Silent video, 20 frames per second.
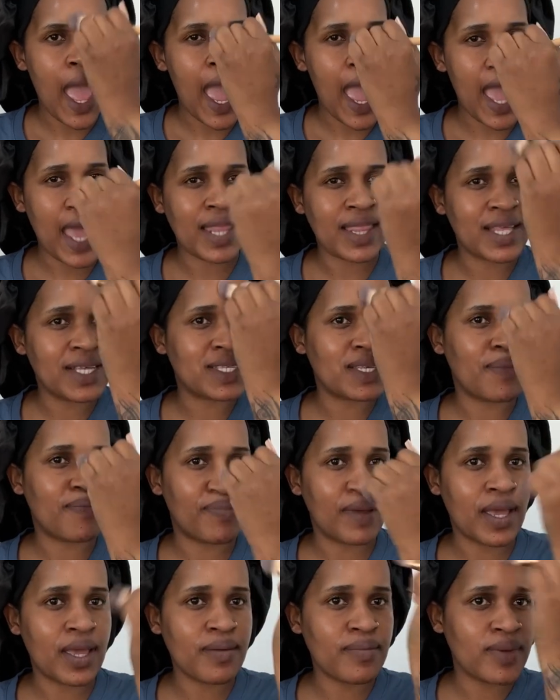and there's a
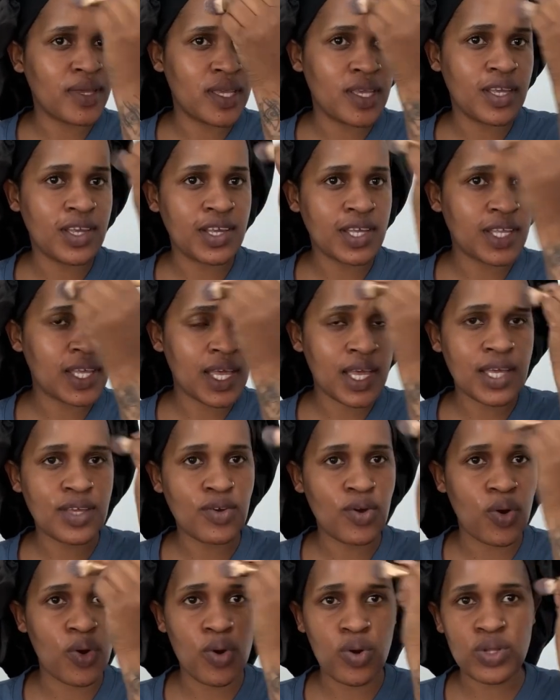baby,
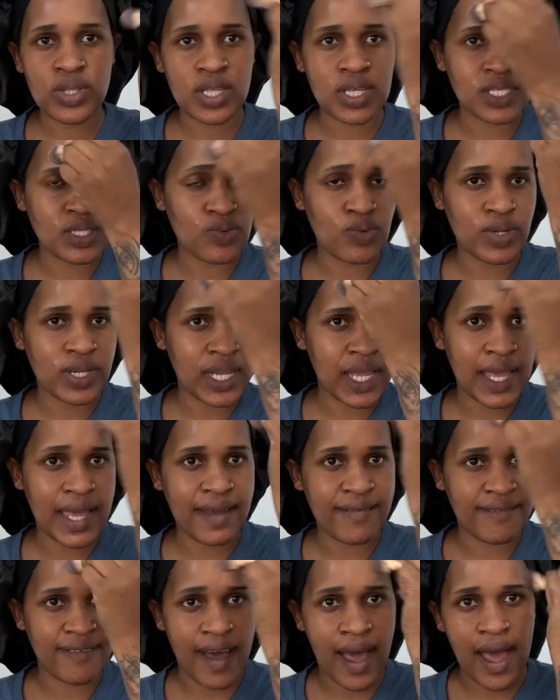yo, things will
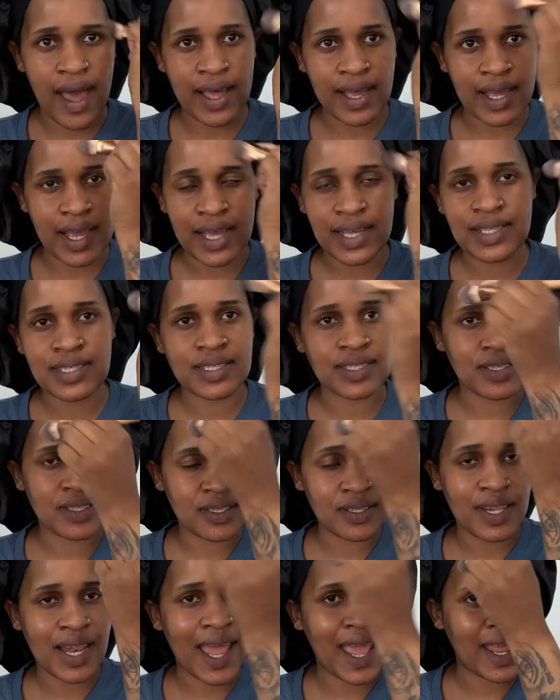never, guys,
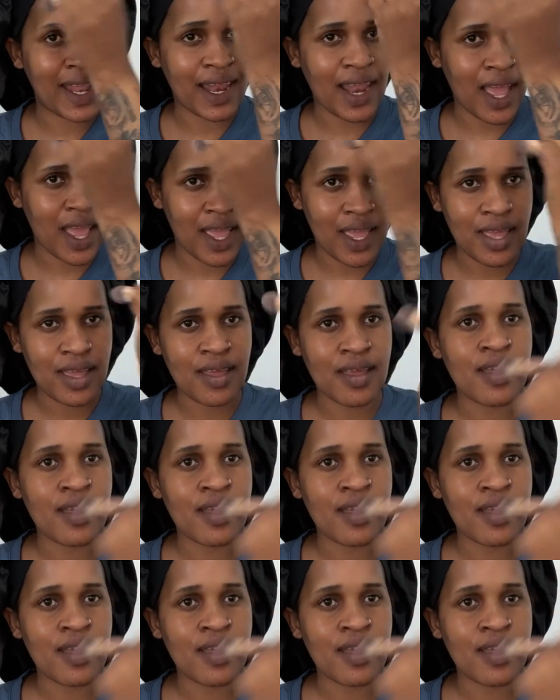like,